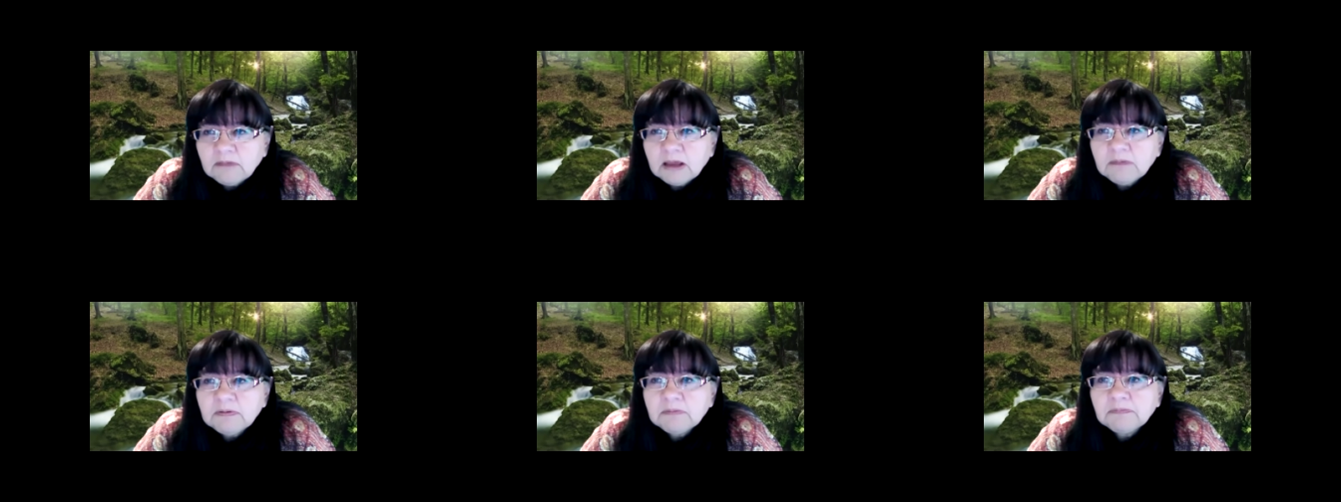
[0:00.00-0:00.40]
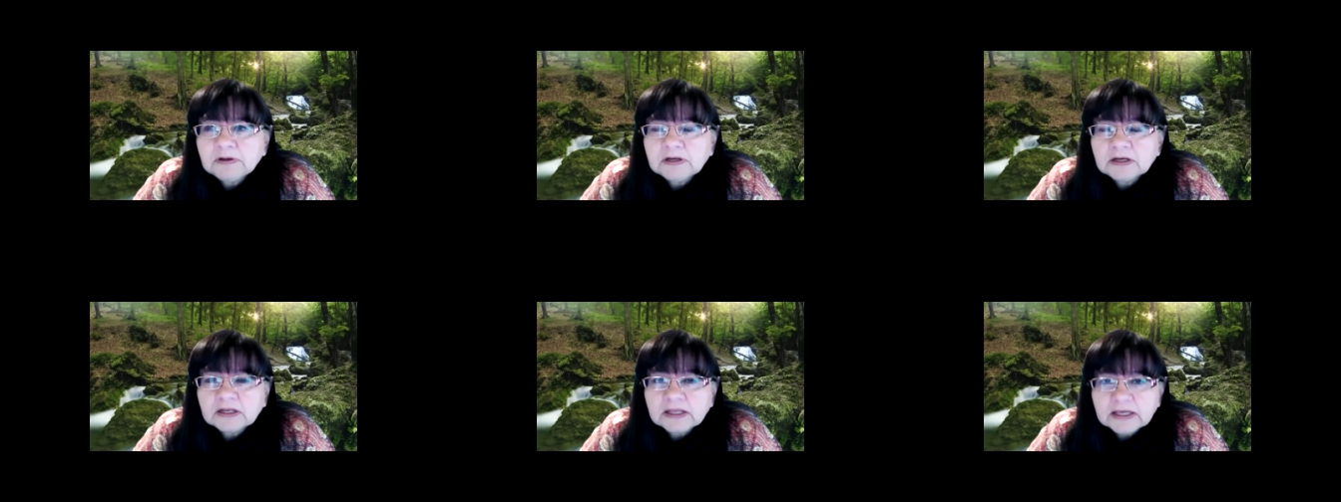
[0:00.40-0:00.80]
maybe
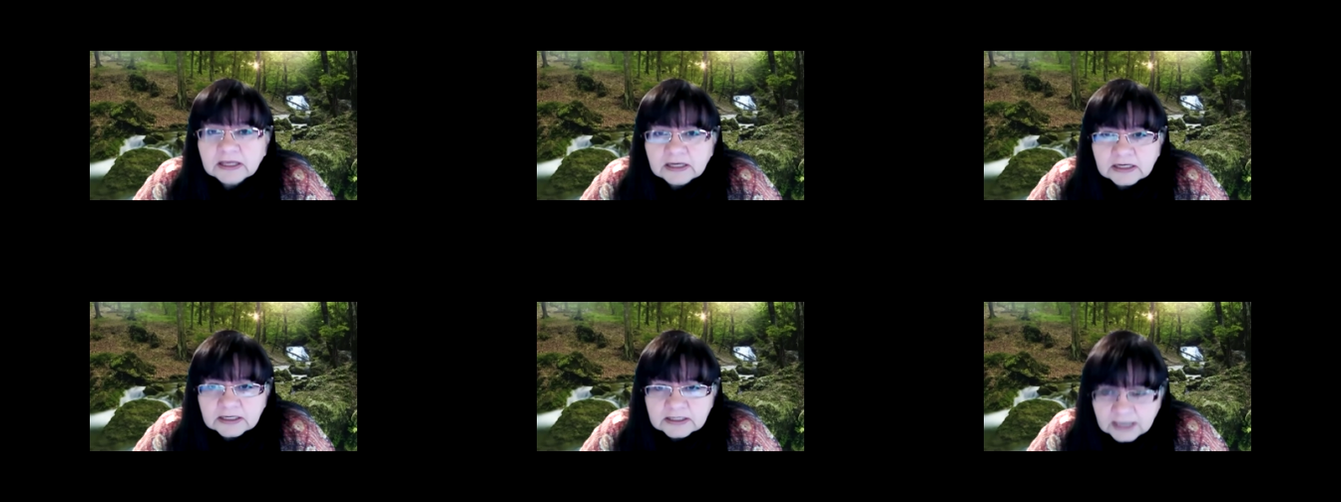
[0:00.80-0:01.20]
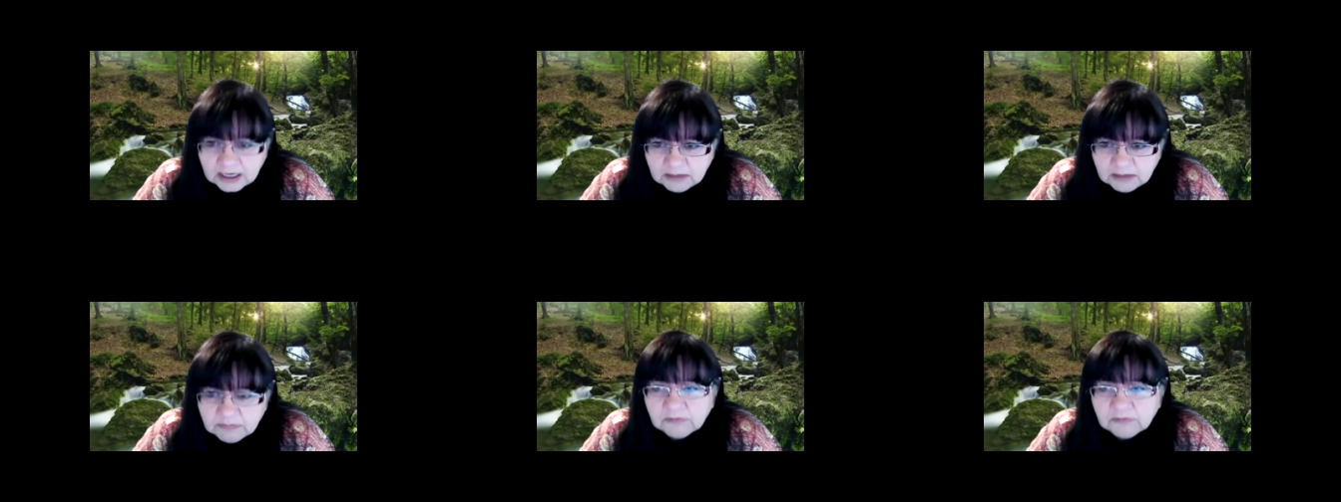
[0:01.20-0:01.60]
put it like in a
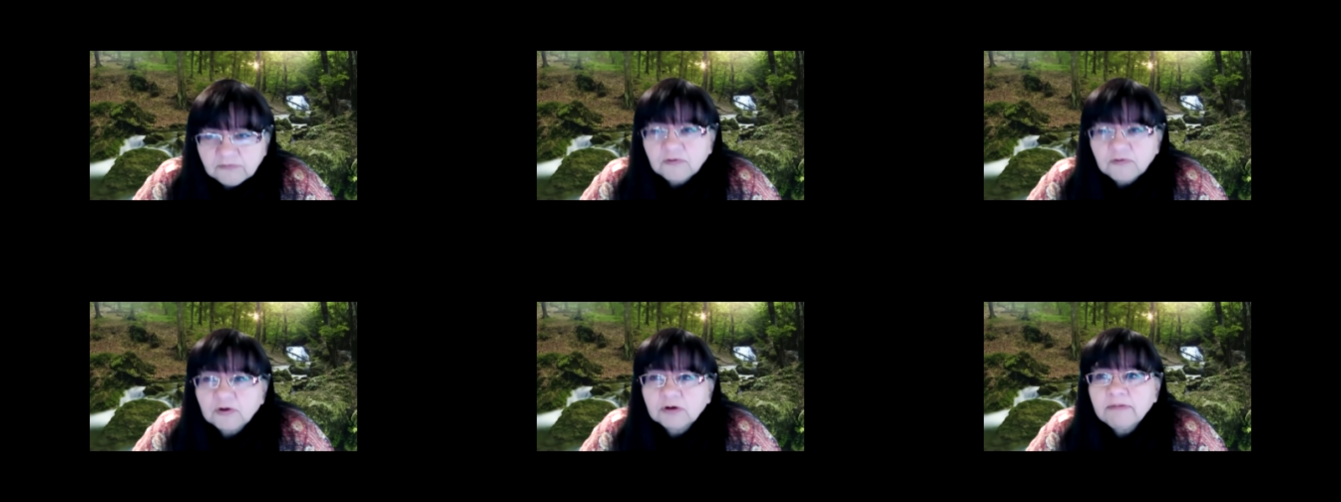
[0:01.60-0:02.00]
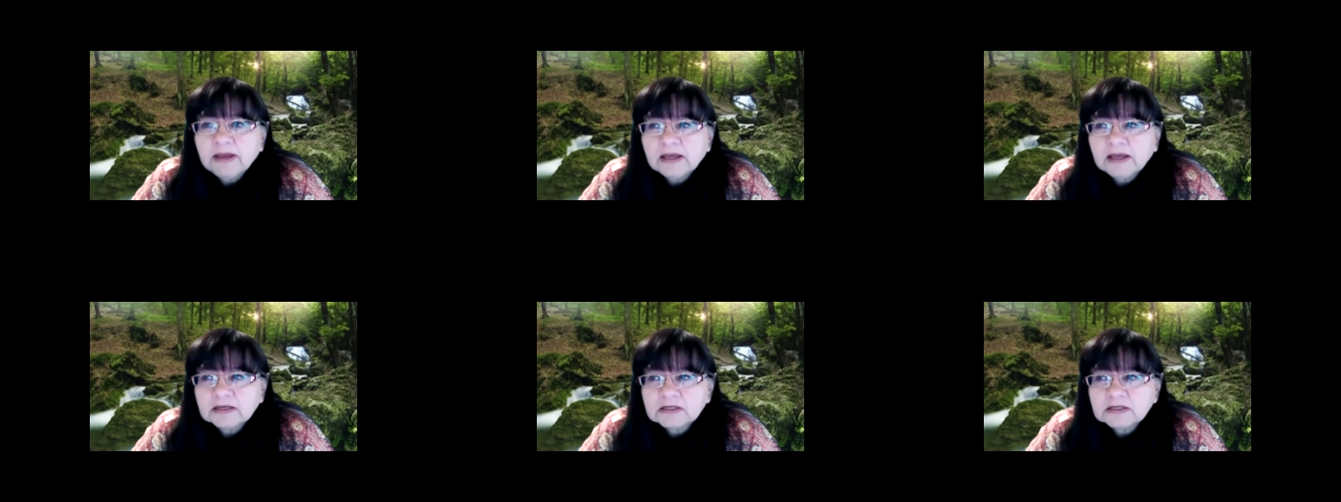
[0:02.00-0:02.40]
table
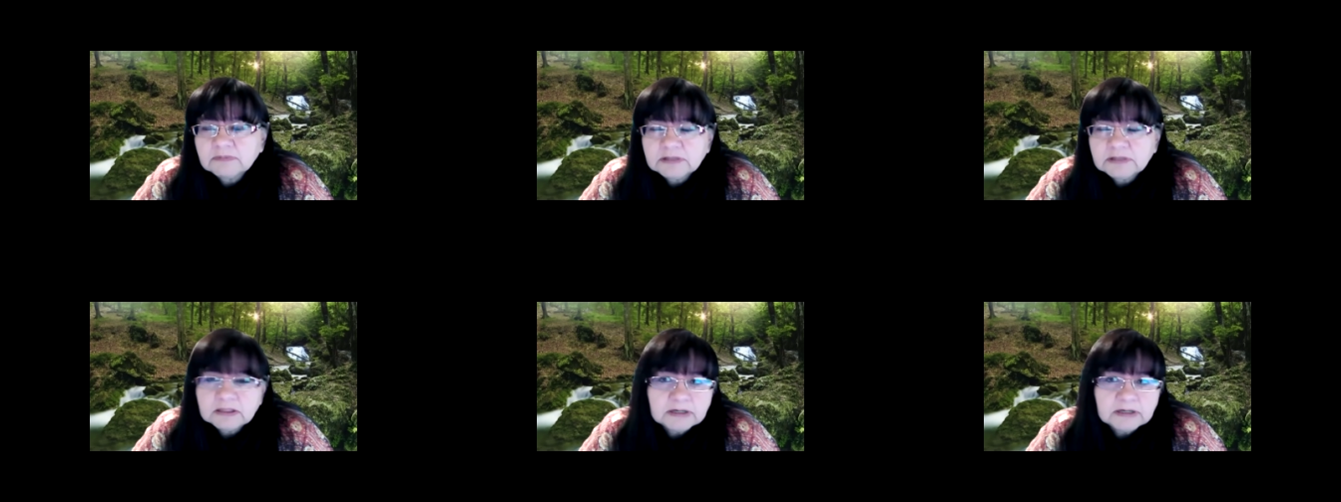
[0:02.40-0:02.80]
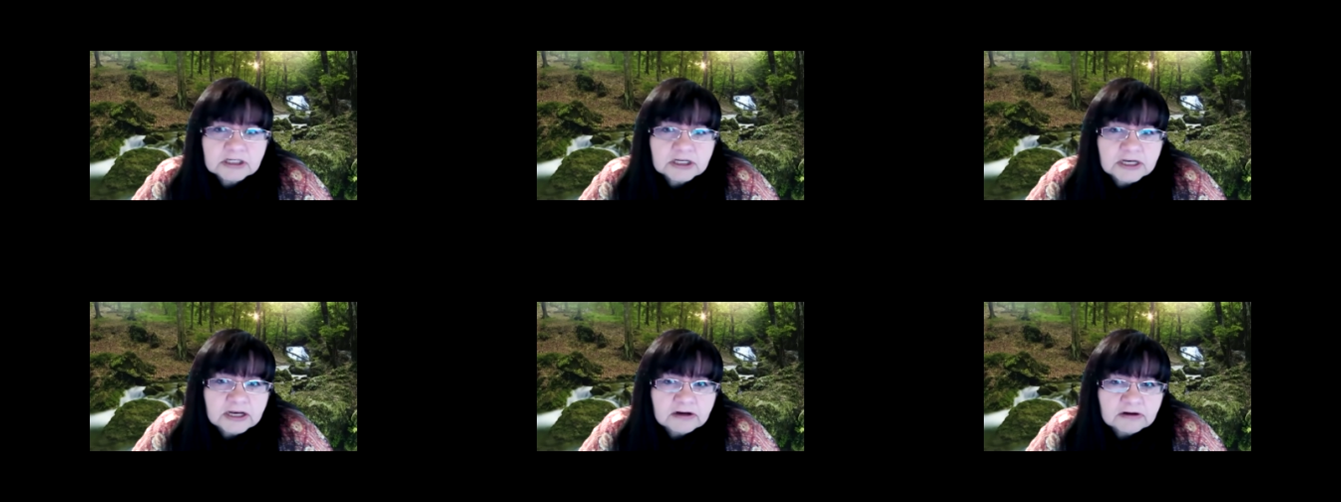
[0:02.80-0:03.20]
format to be the
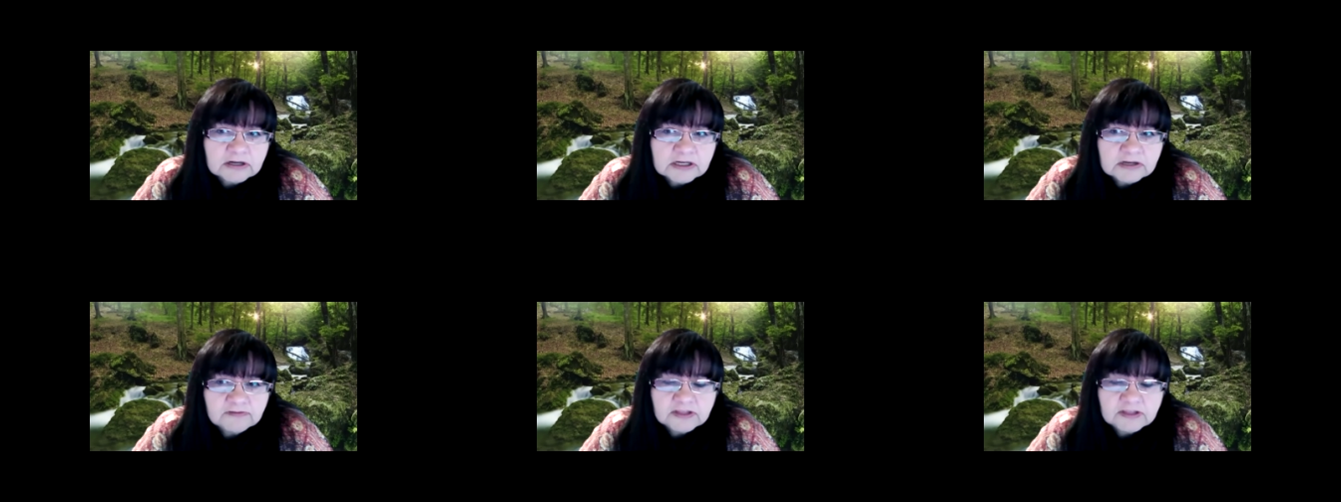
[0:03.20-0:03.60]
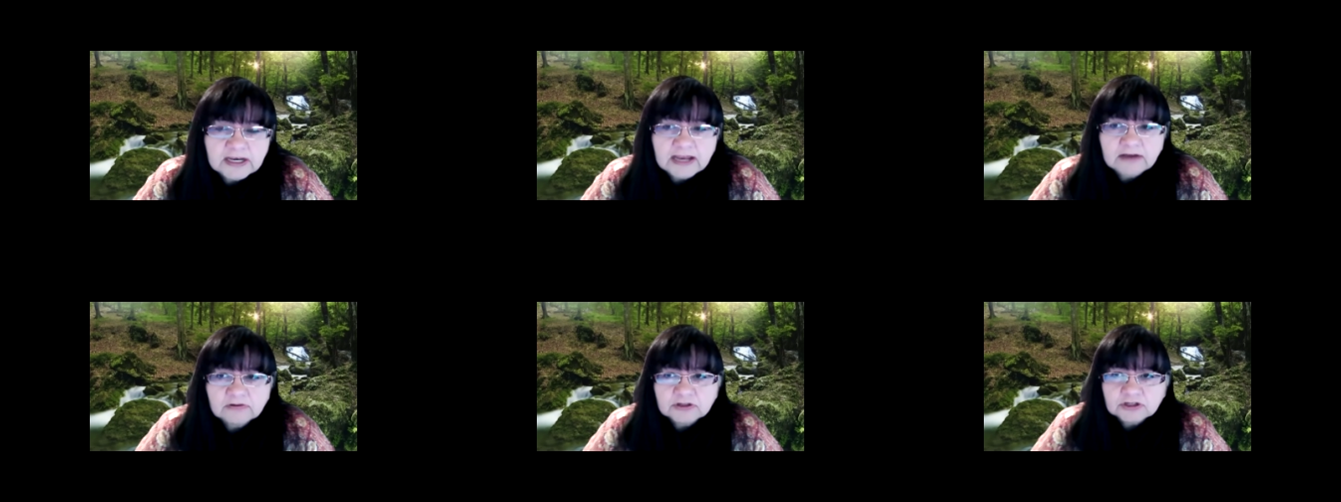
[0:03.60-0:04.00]
budget narrative
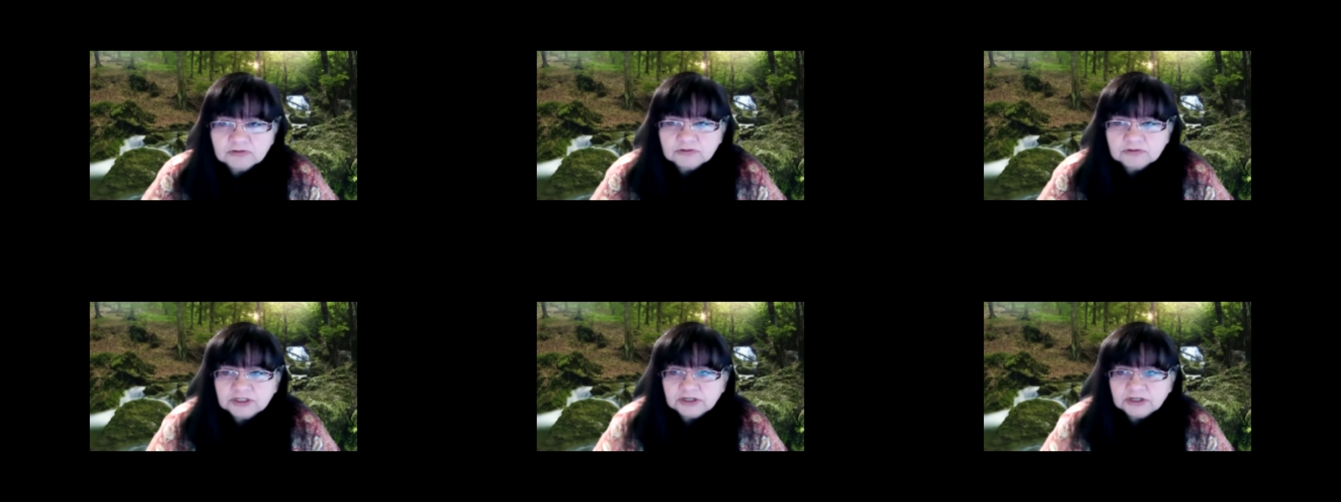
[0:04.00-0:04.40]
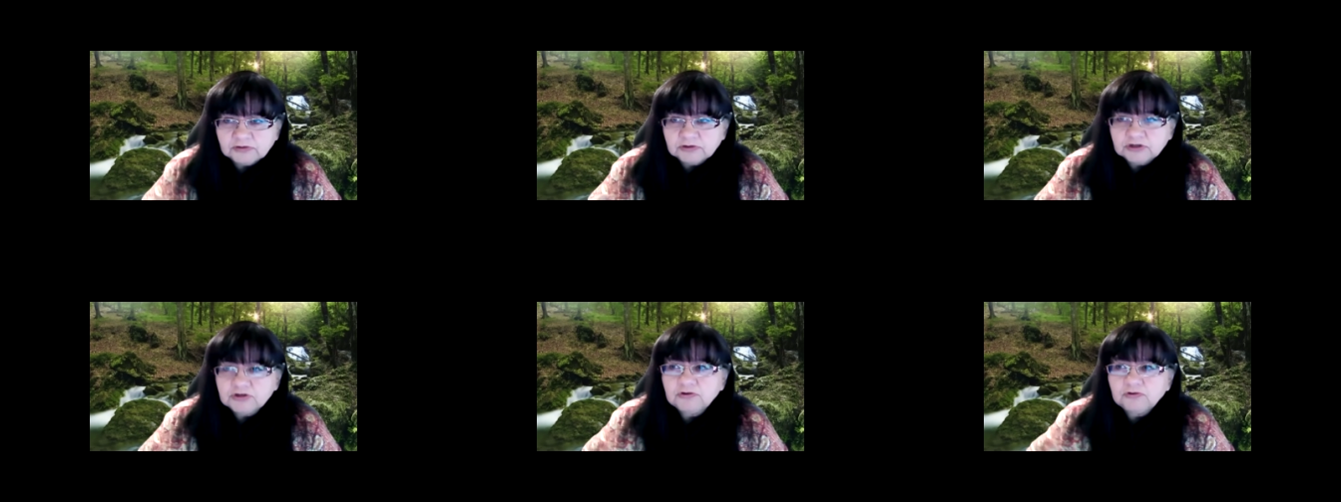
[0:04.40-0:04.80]
that now shows
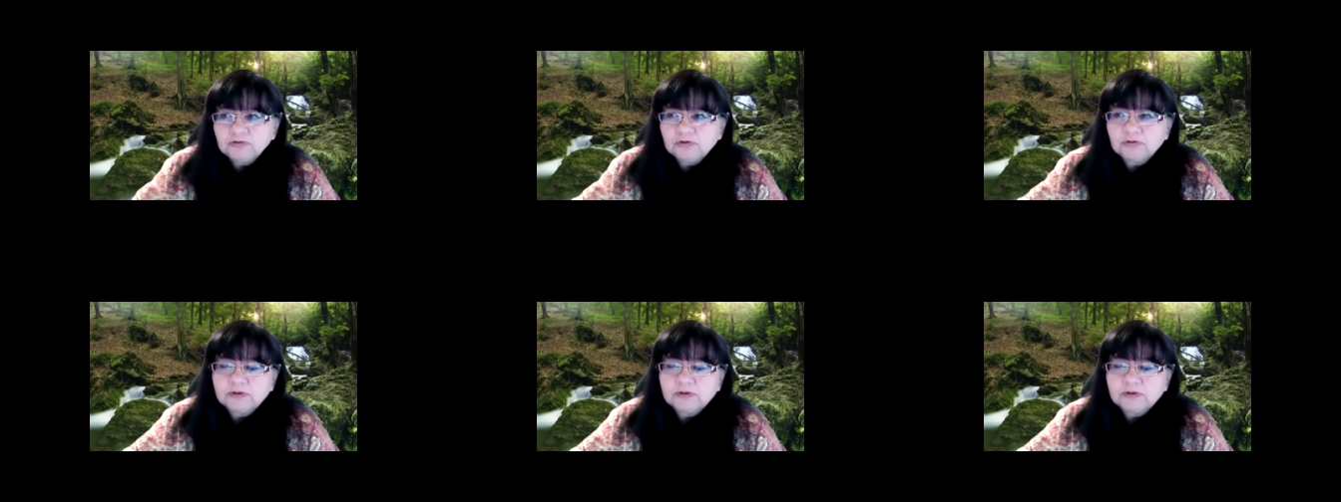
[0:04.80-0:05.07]
year 2,